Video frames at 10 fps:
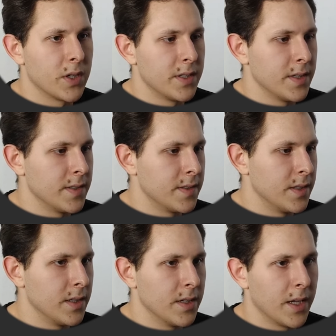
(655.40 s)
part is
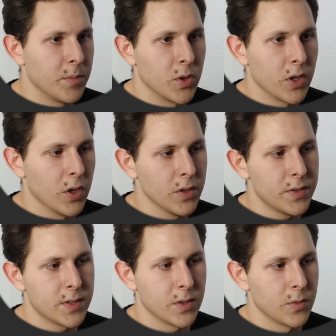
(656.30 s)
the label gold.
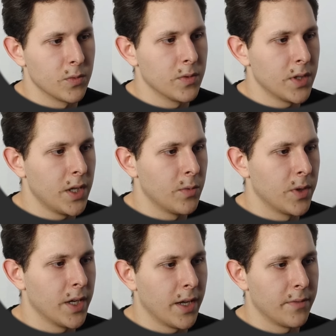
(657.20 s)
So here
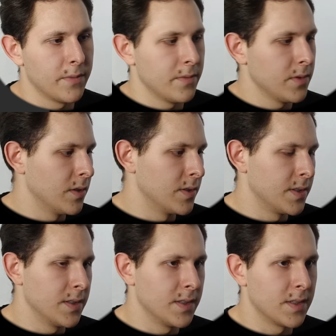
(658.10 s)
we have,
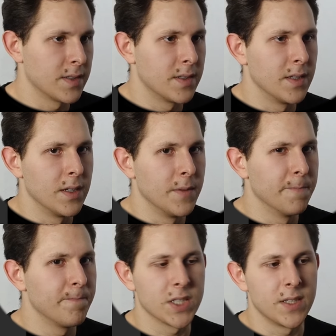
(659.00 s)
this is
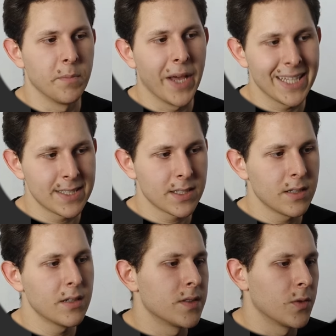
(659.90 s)
just the mask.
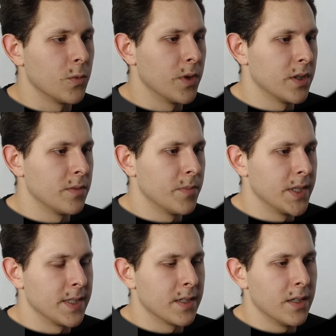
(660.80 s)
So we are
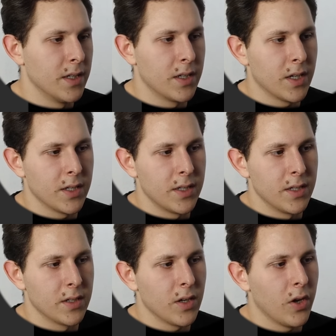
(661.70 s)
basically
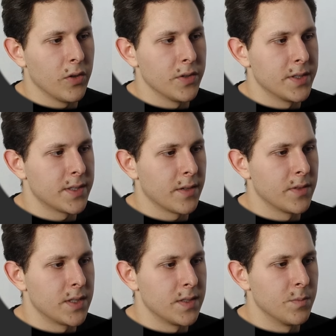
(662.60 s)
cutting all the stuff
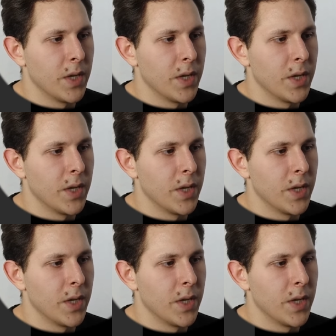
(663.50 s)
that is